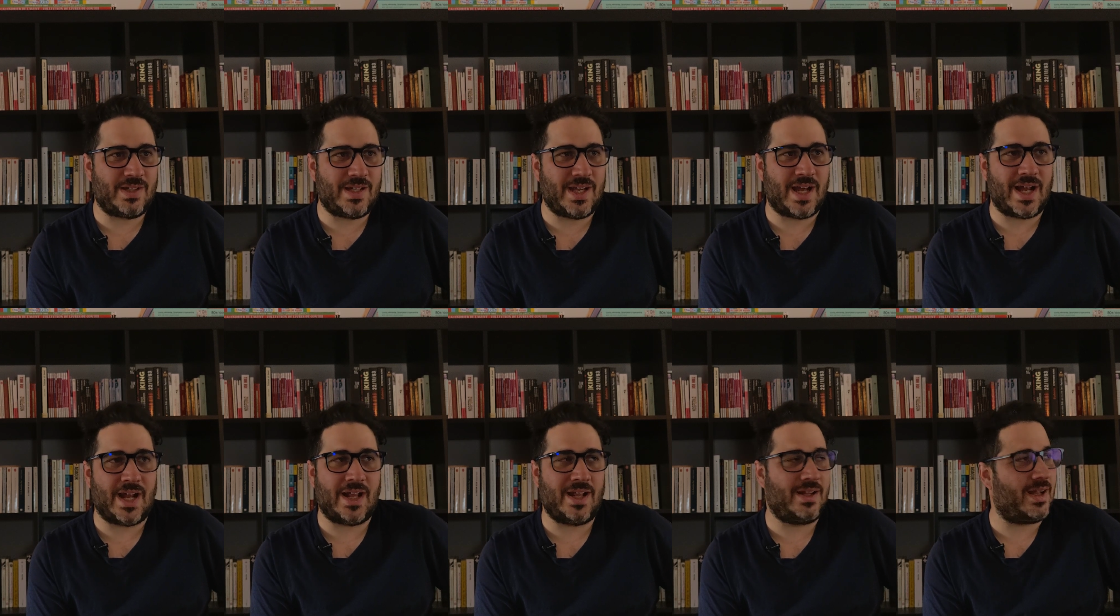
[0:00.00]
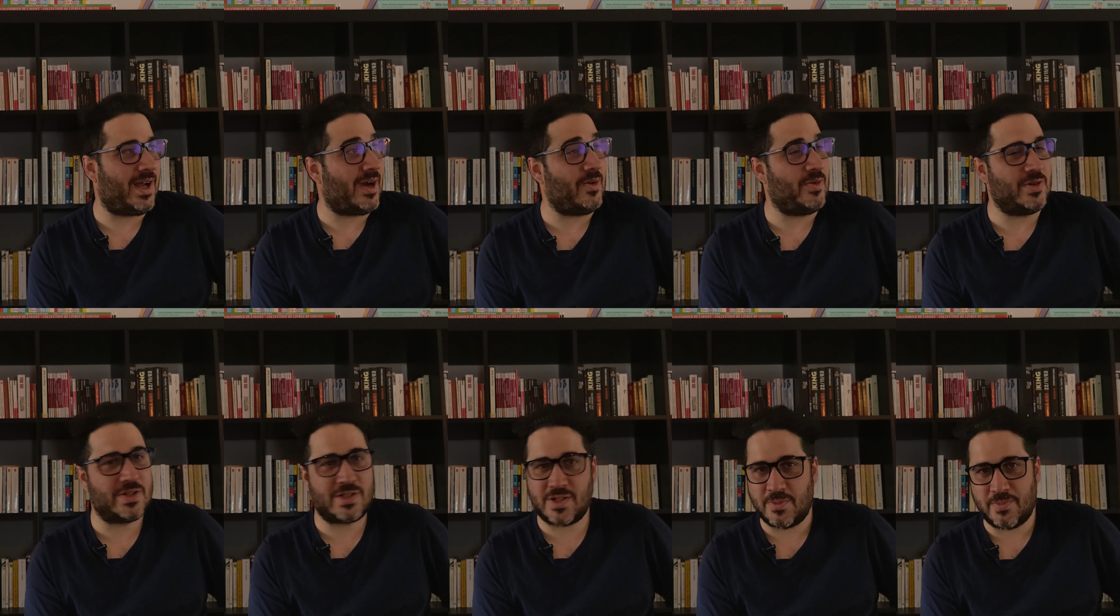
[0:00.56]
Yeah, I
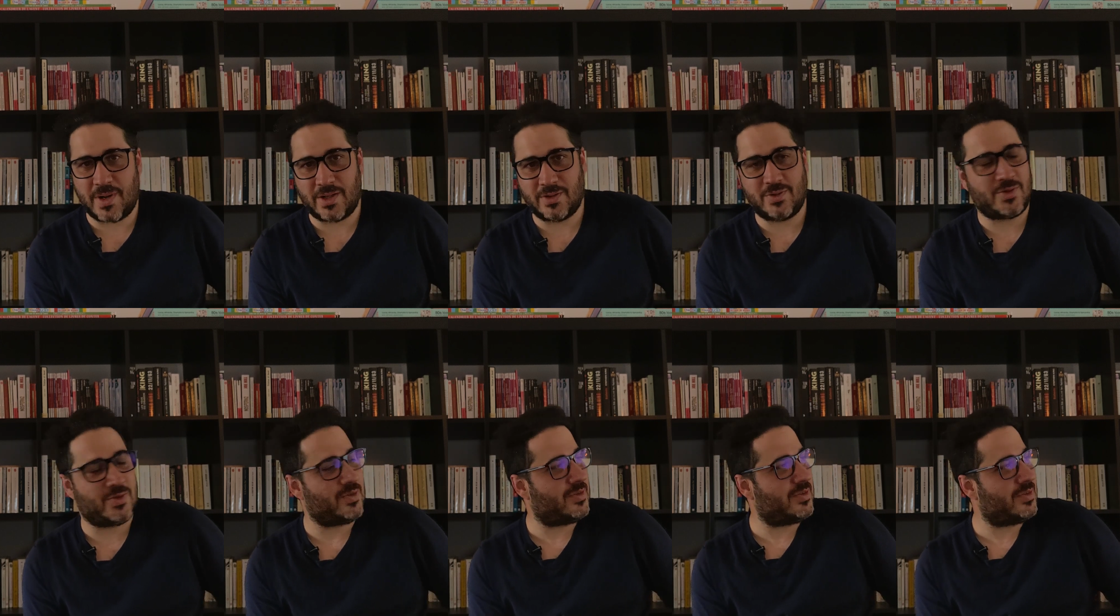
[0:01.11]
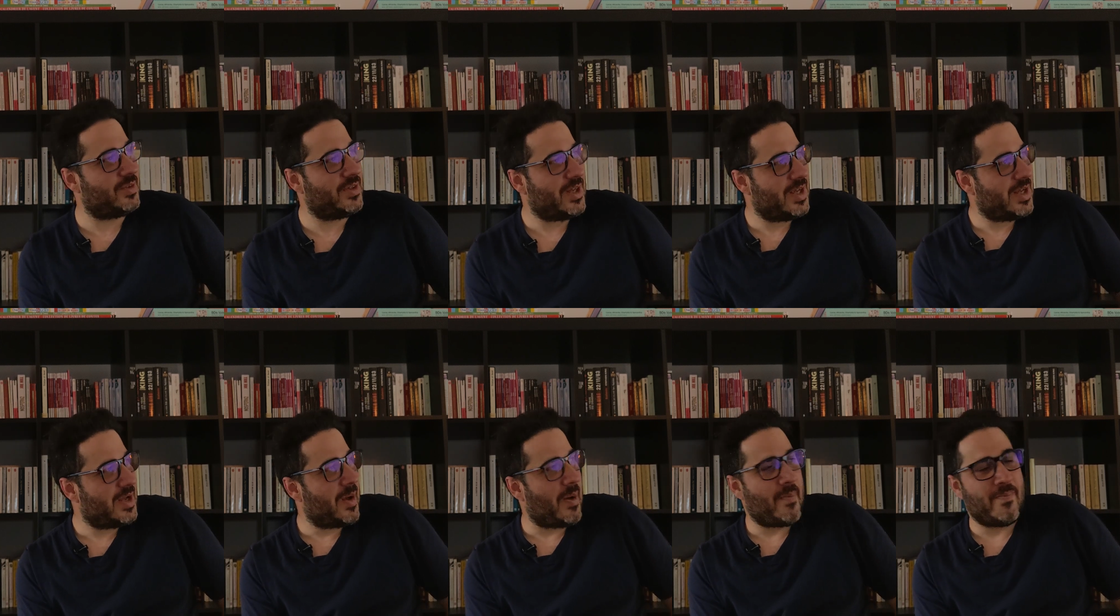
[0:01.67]
was about to
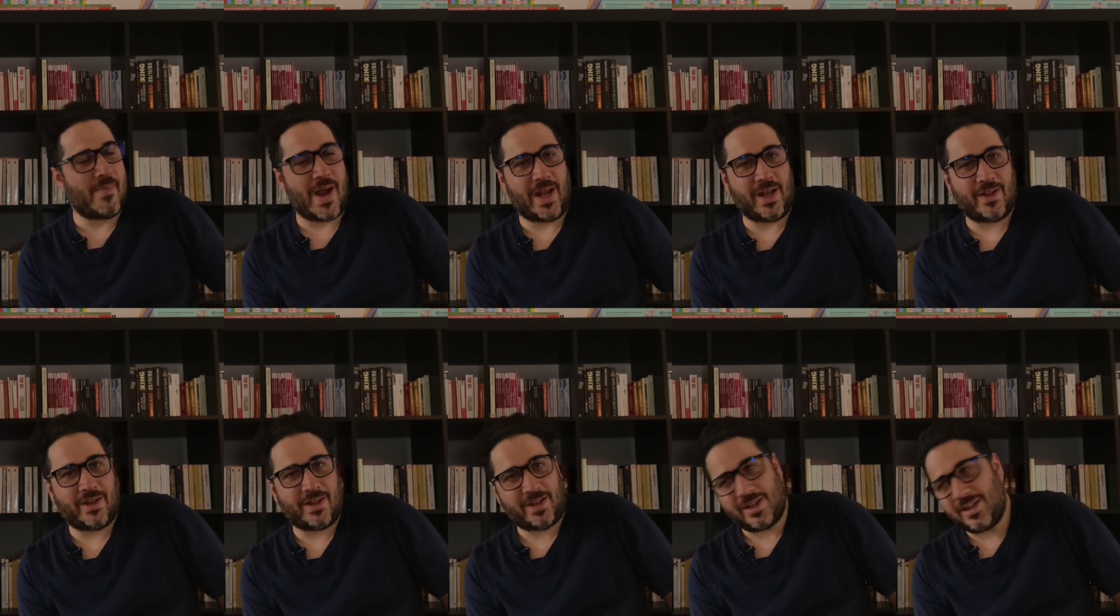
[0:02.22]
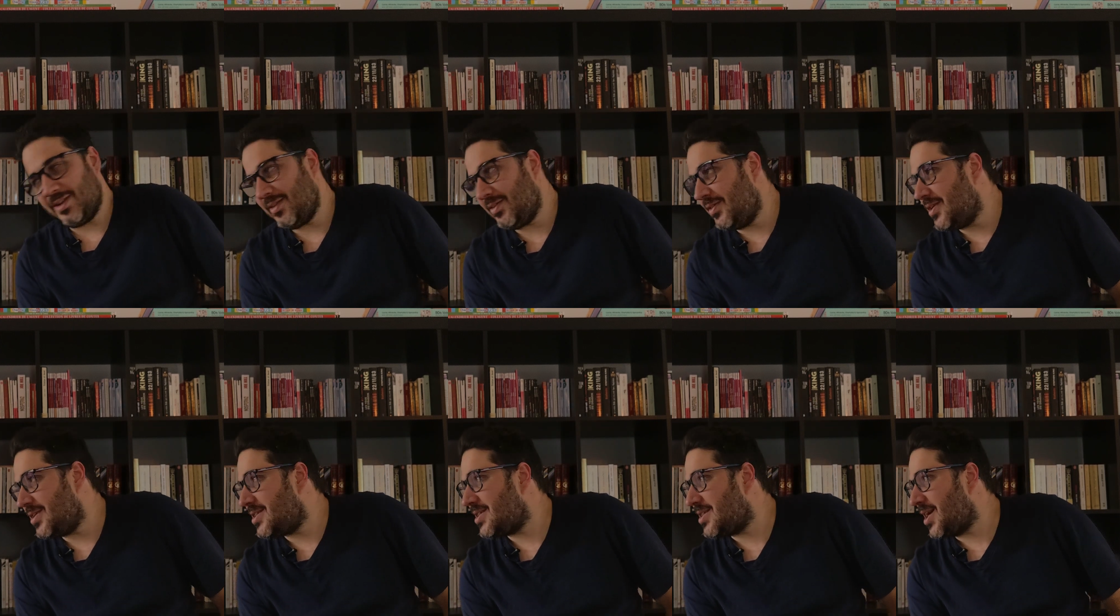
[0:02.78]
make
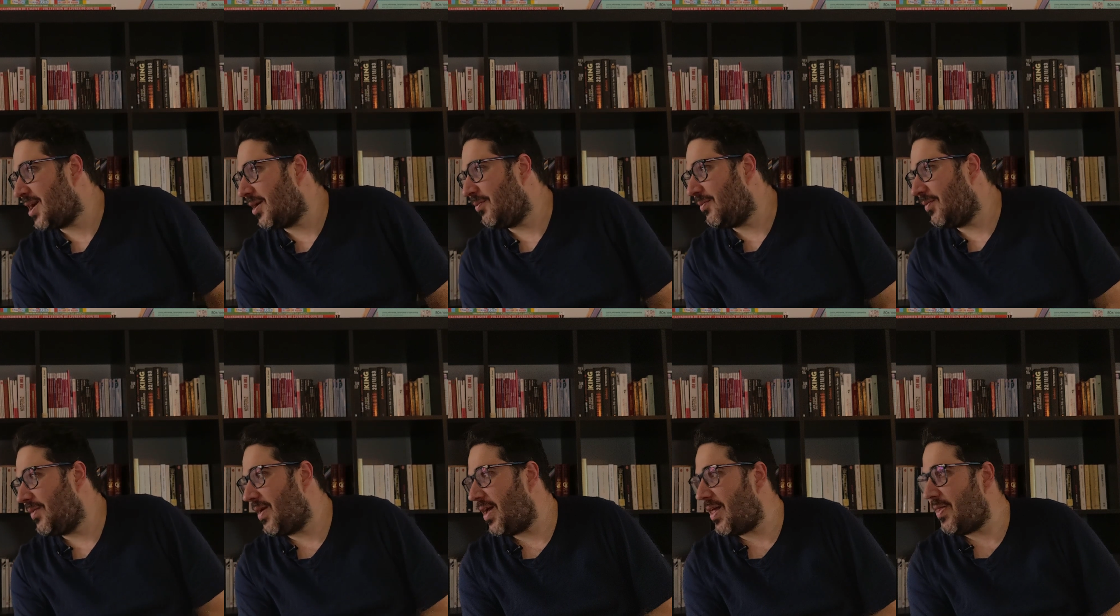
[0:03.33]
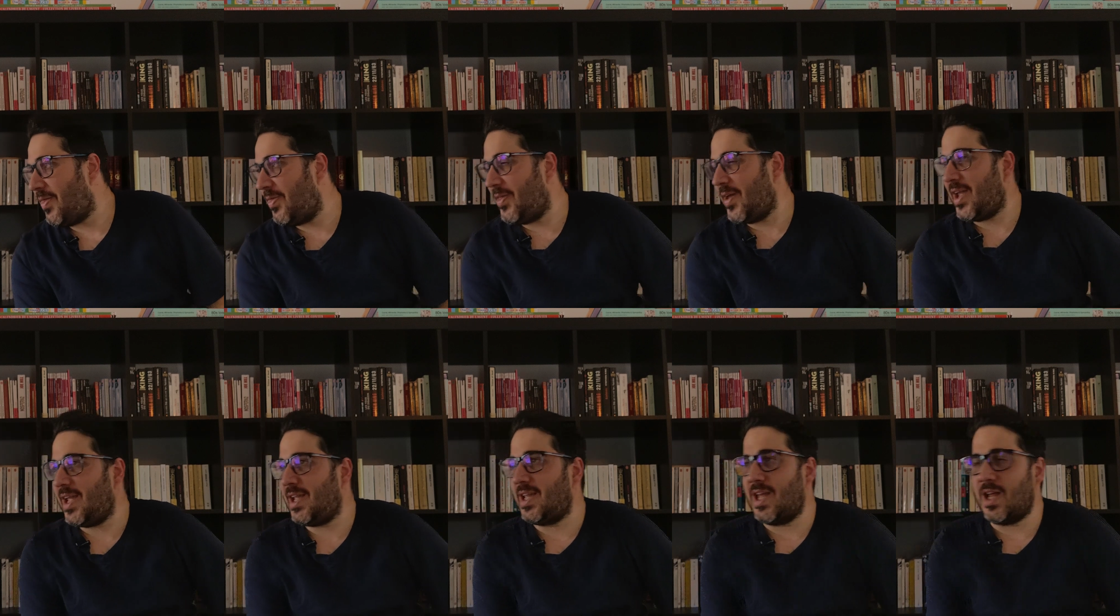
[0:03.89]
the same
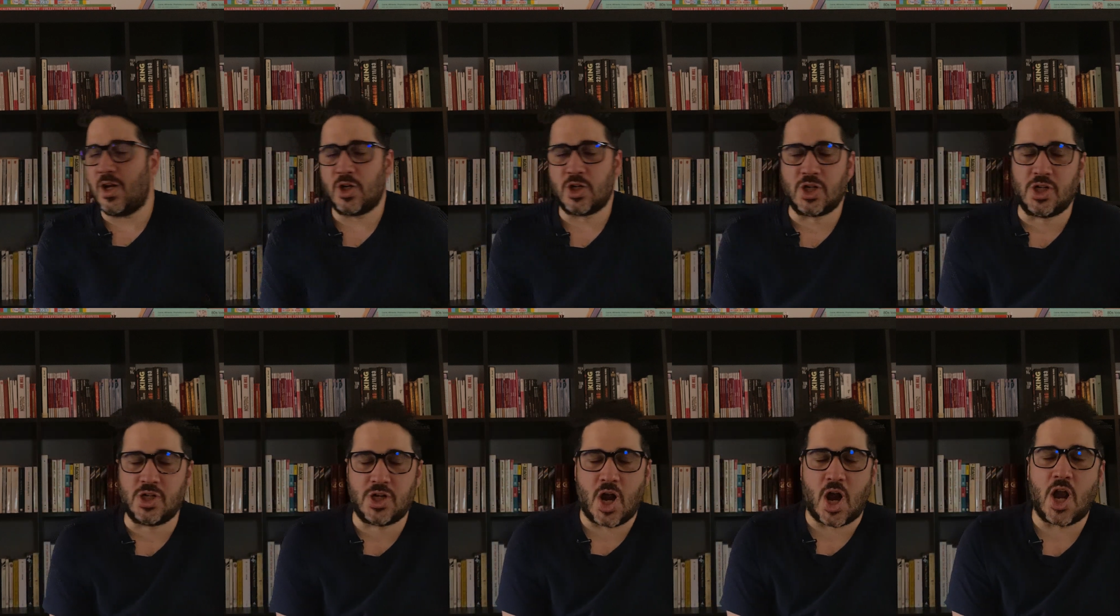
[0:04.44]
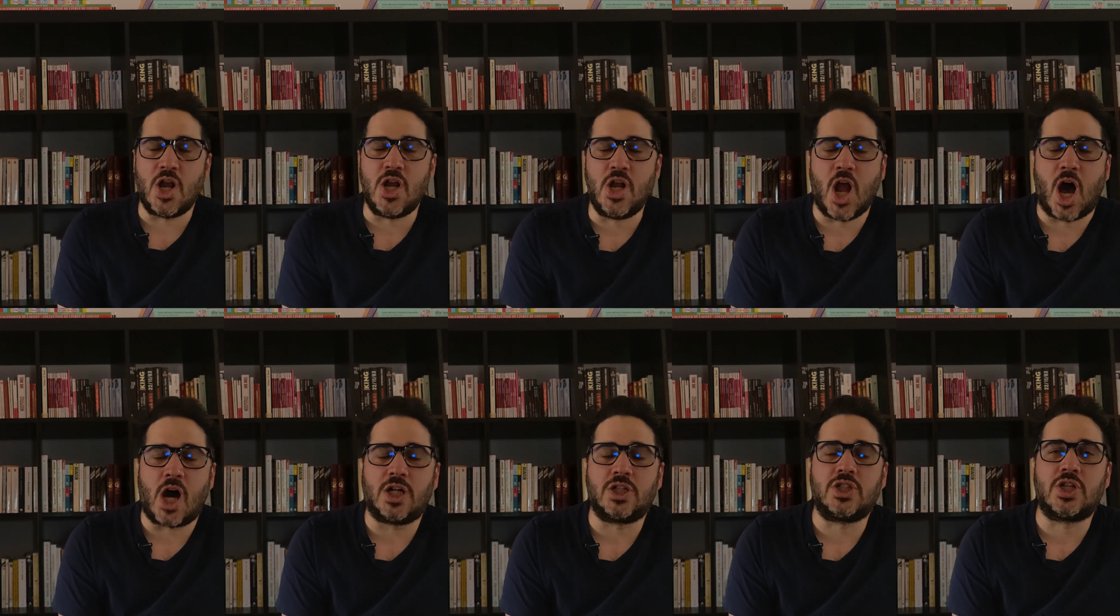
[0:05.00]
thing.
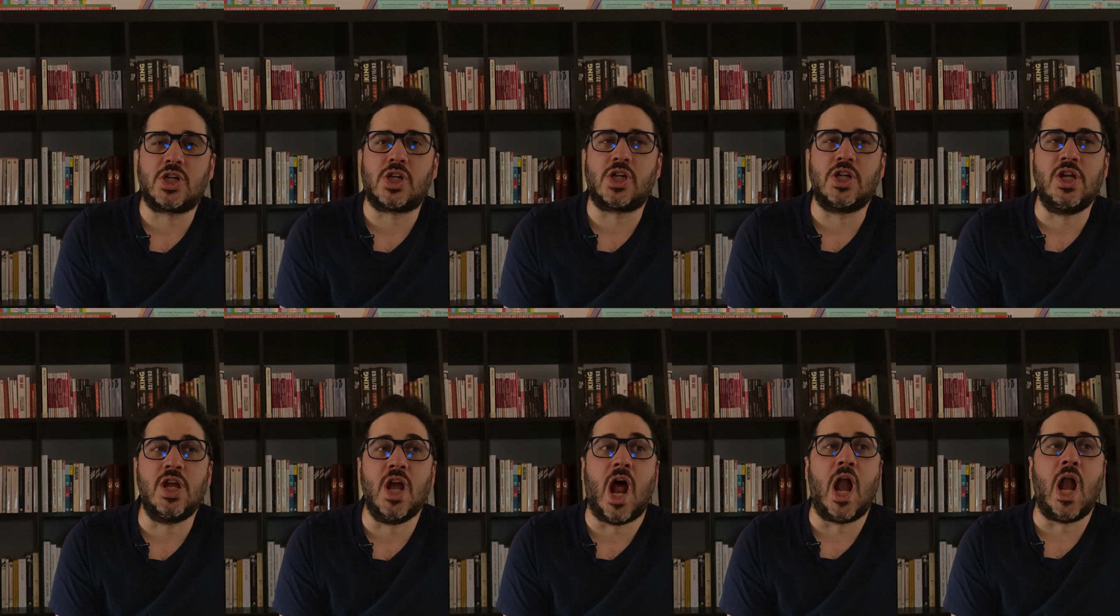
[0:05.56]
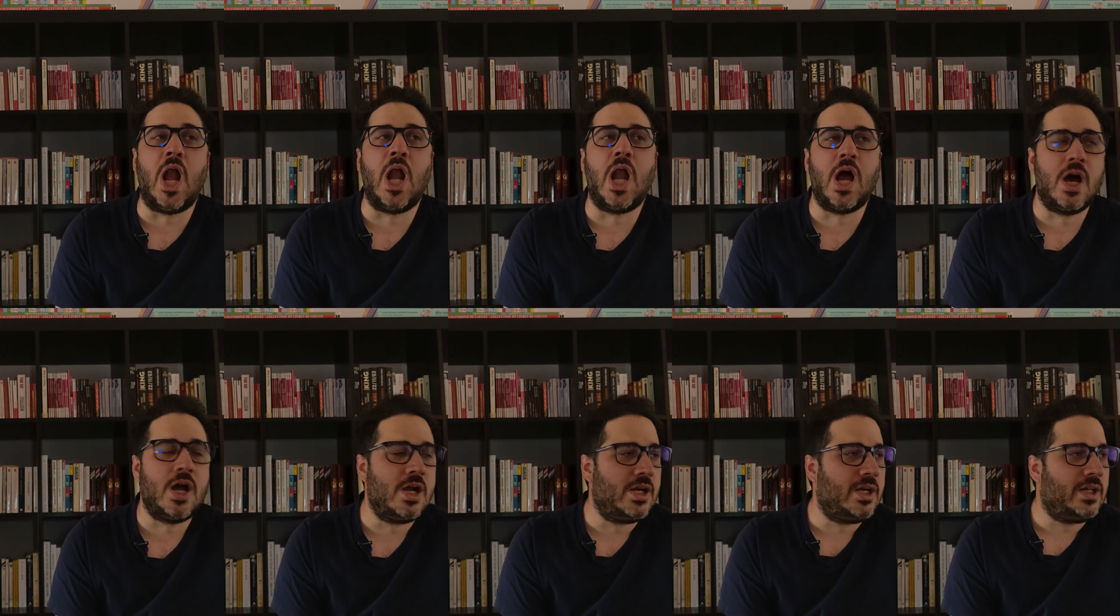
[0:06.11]
Galadriel.